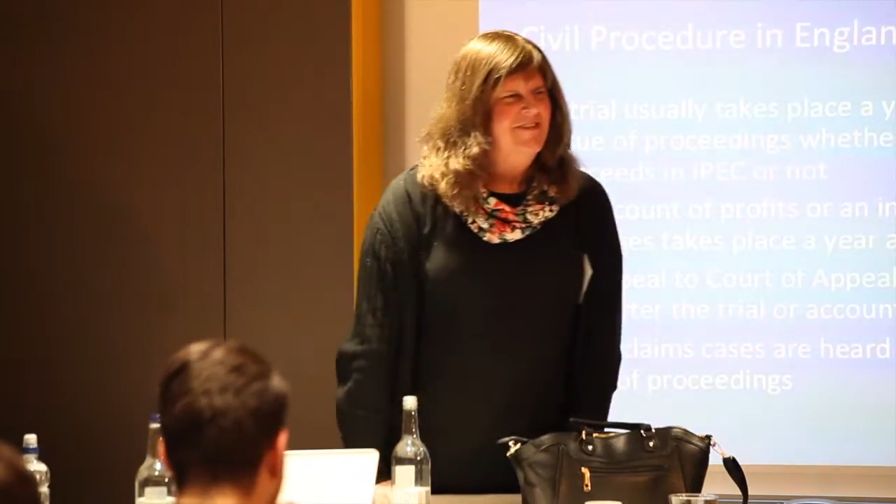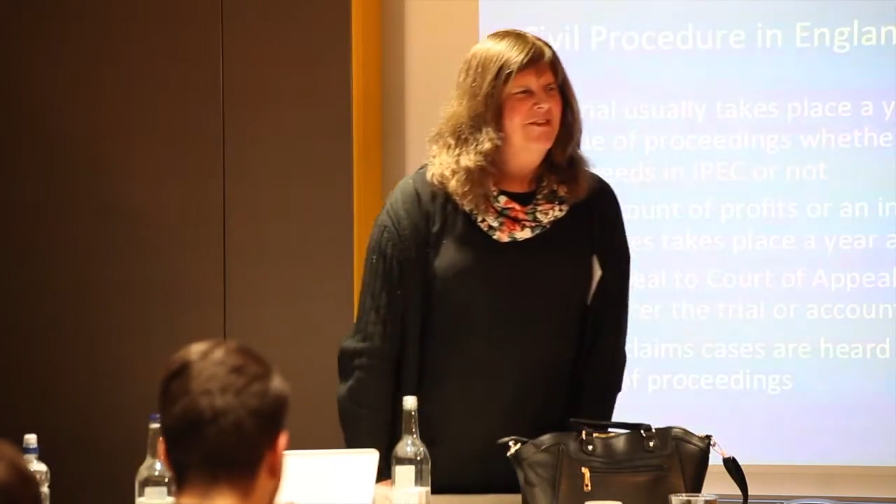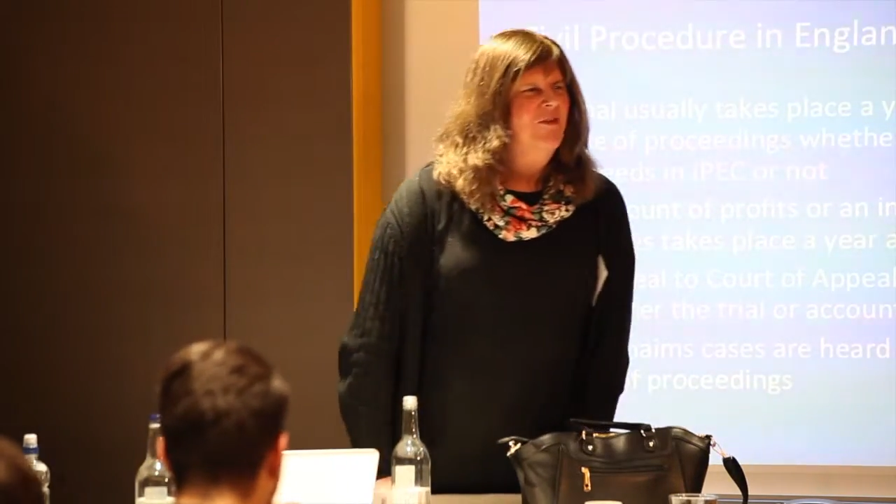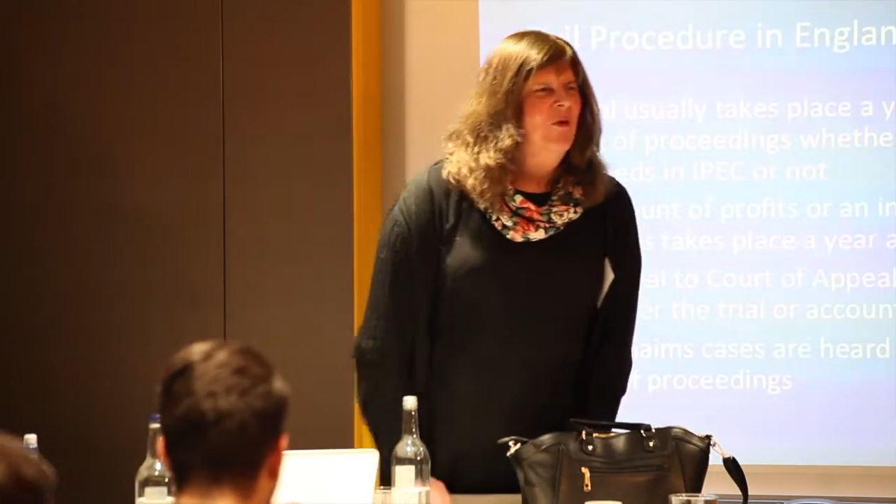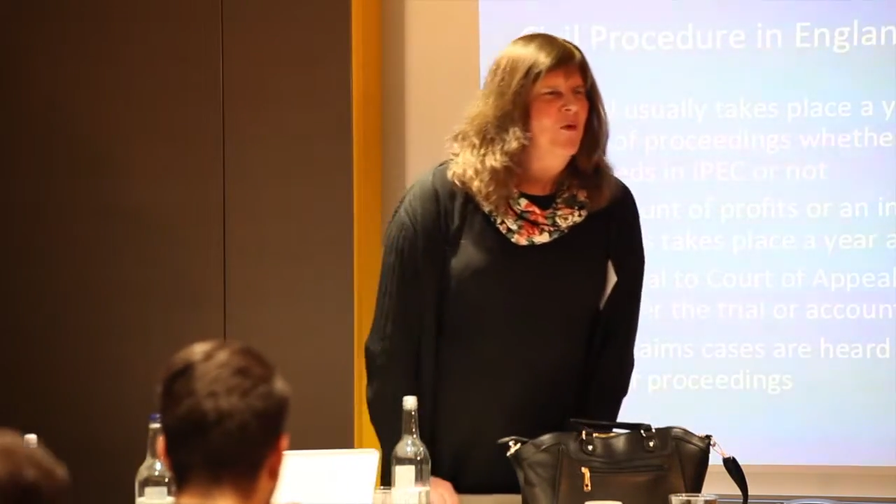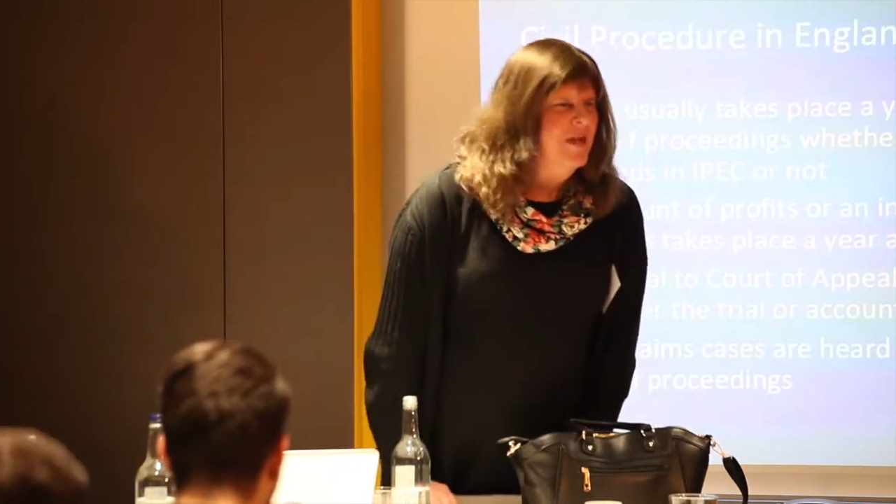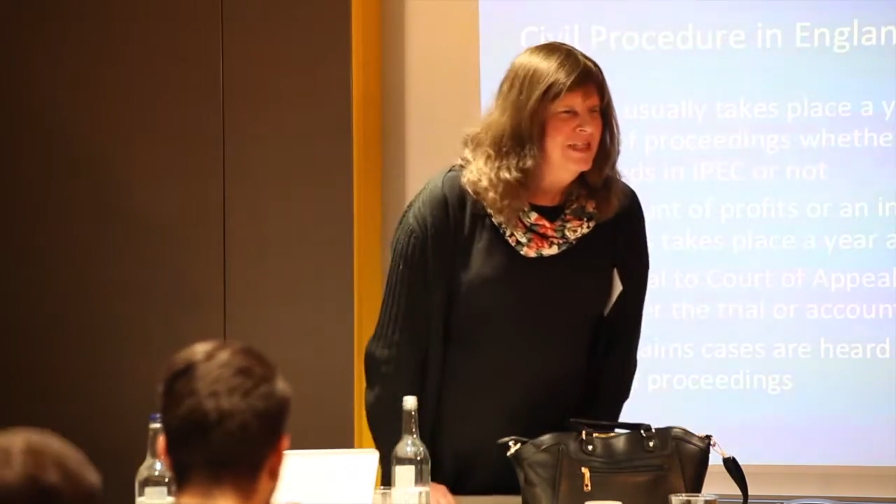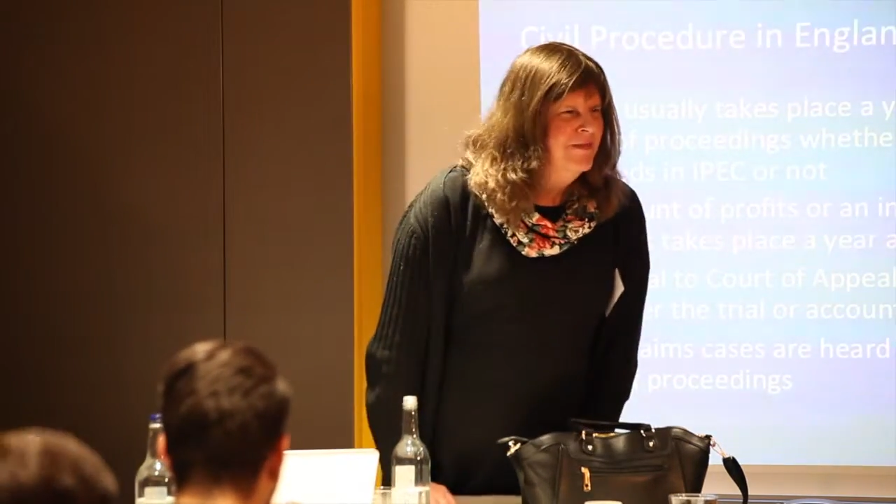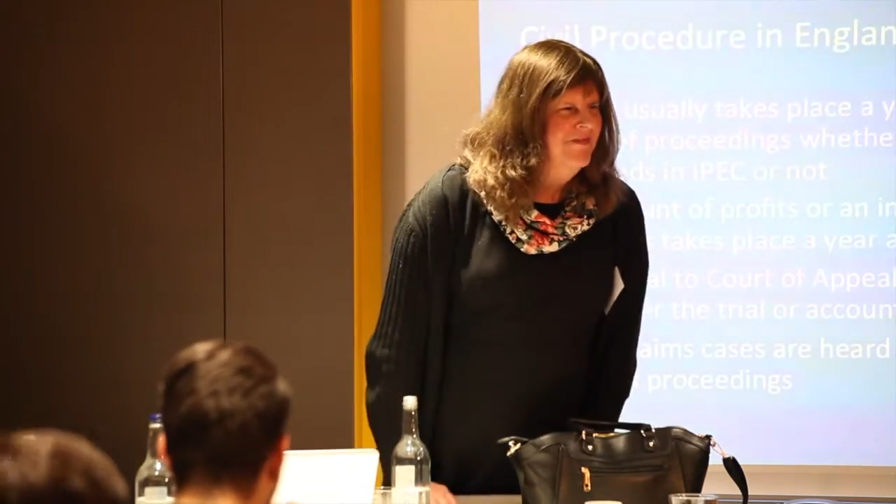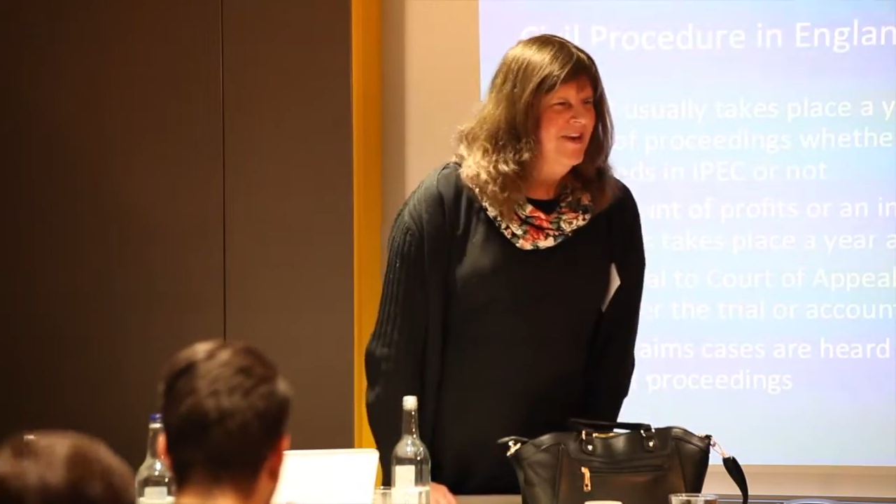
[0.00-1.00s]
and I will
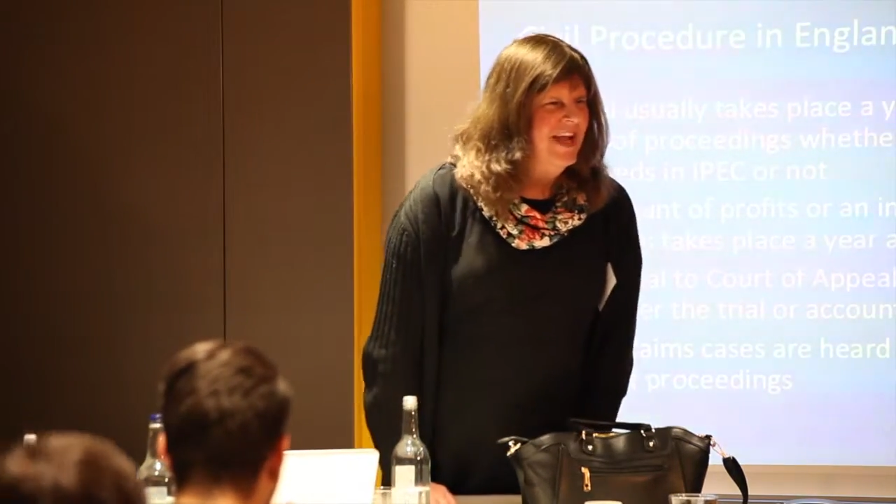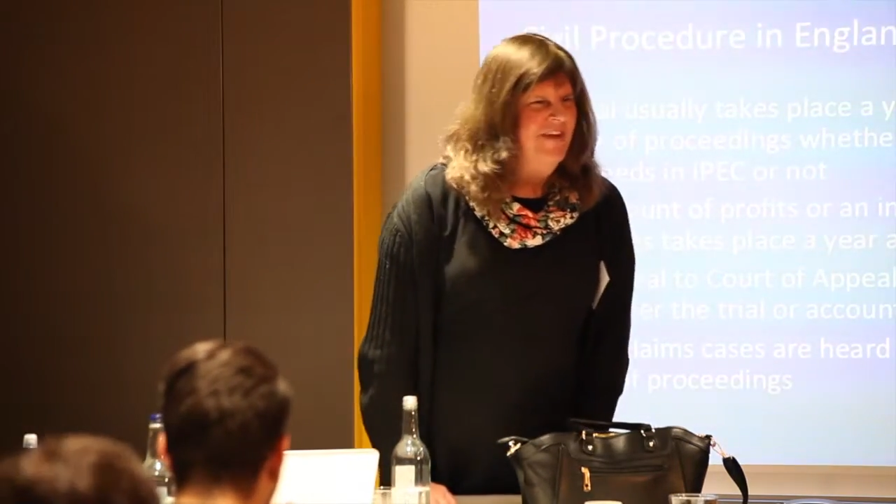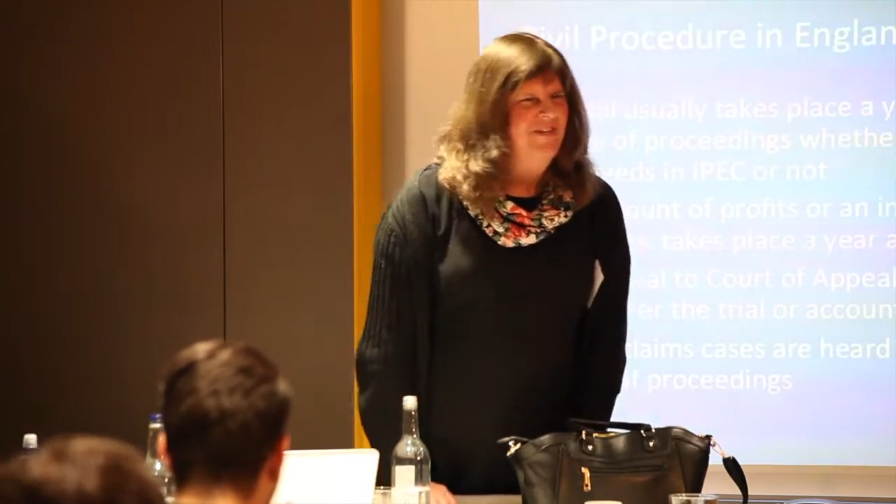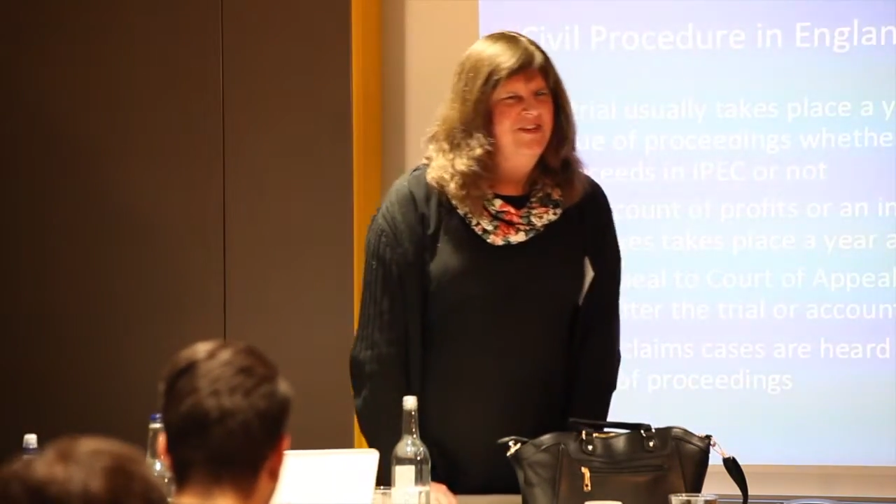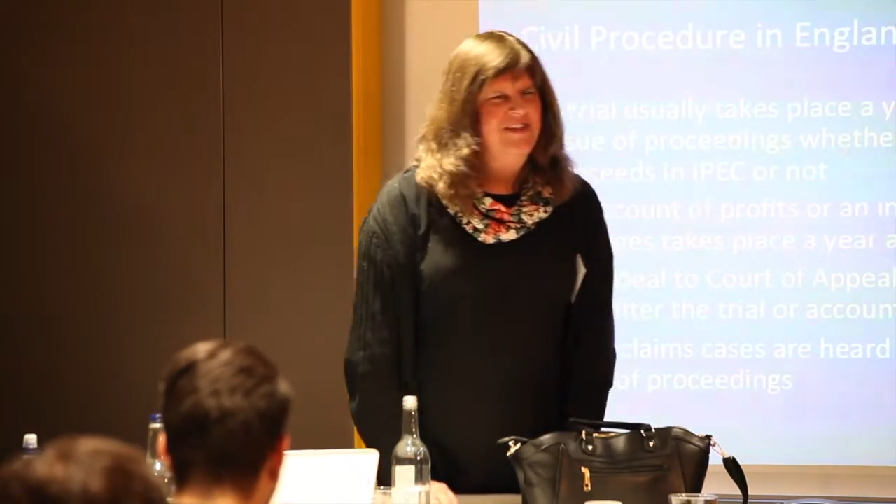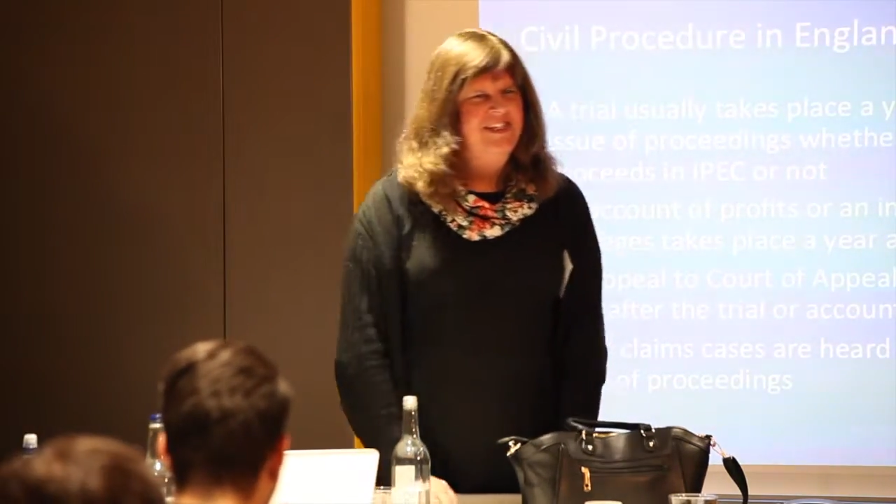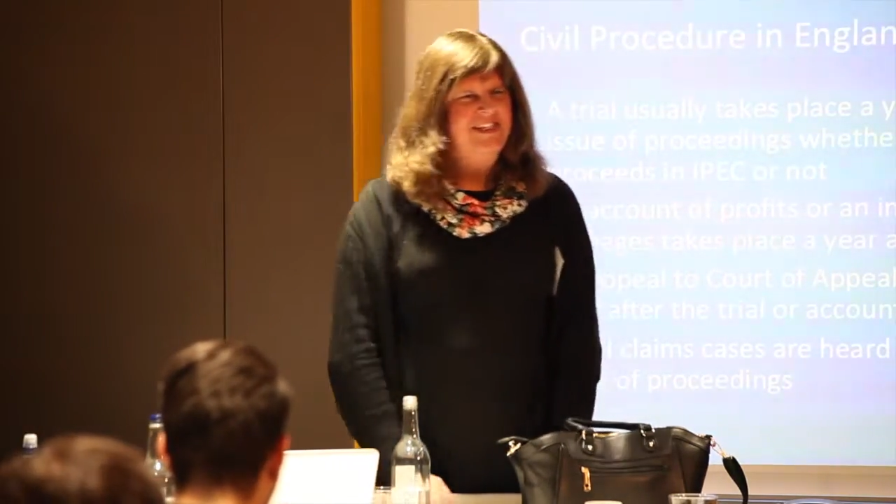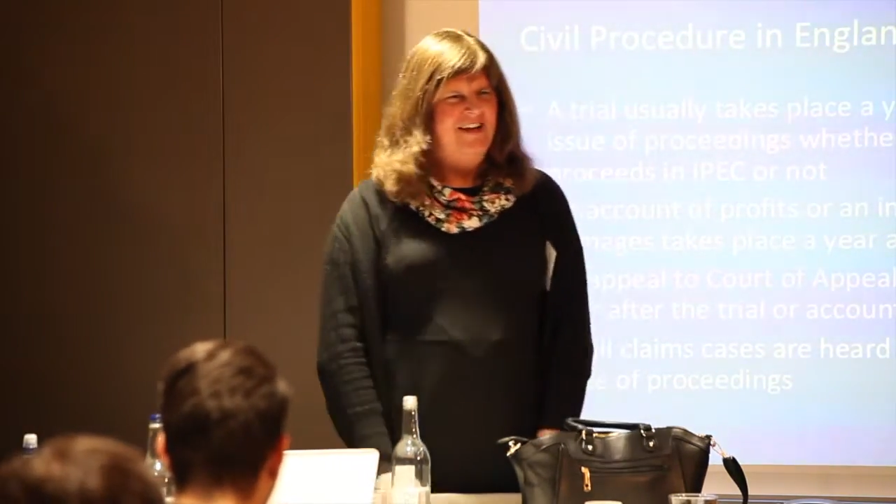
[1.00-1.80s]
always be very happy to